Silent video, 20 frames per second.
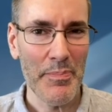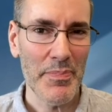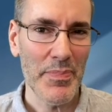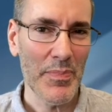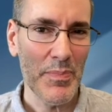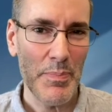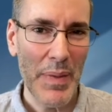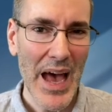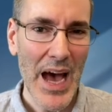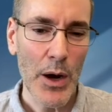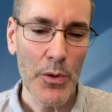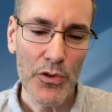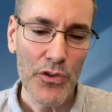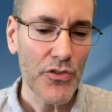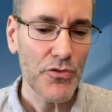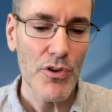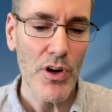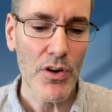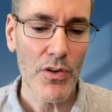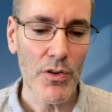power
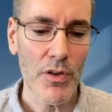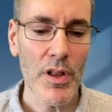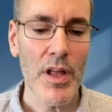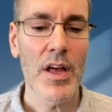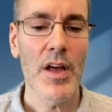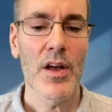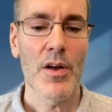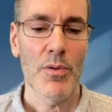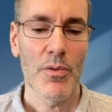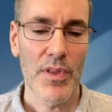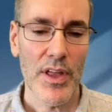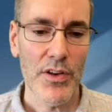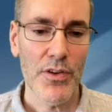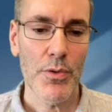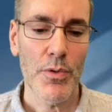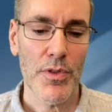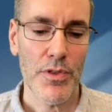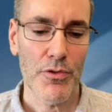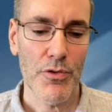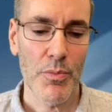struggle? They
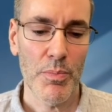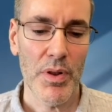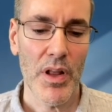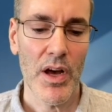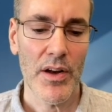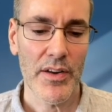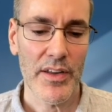do it through plot and